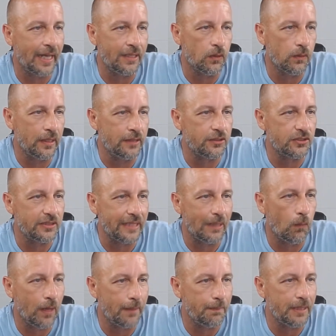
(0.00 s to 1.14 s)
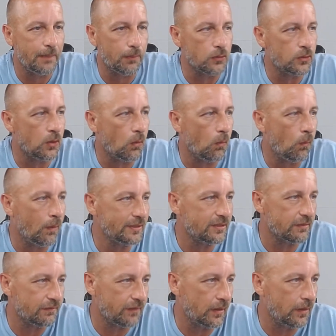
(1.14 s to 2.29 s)
I don't understand why people don't want
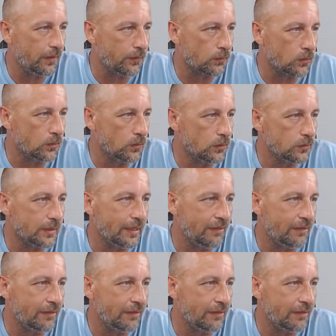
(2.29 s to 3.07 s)
to follow the rules.